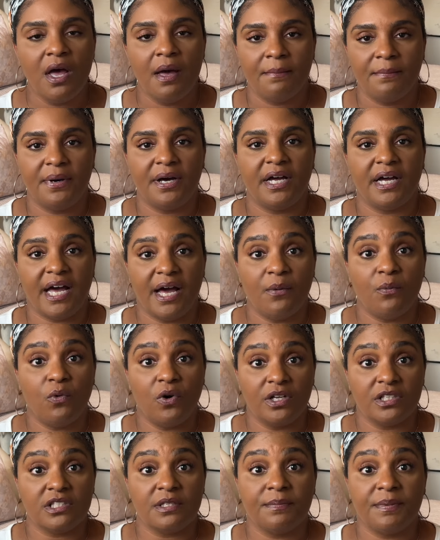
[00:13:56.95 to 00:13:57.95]
But I
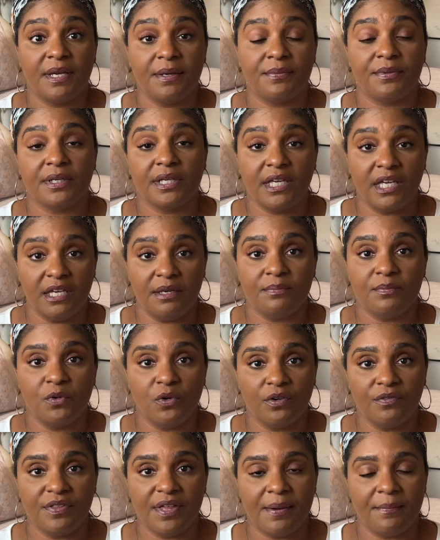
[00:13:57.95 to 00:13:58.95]
want to be able to keep more
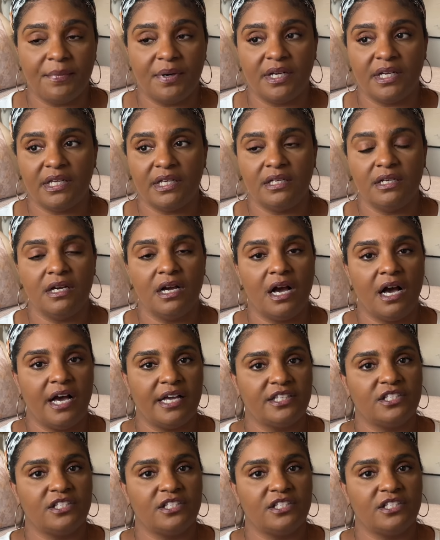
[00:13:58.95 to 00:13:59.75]
of that money. I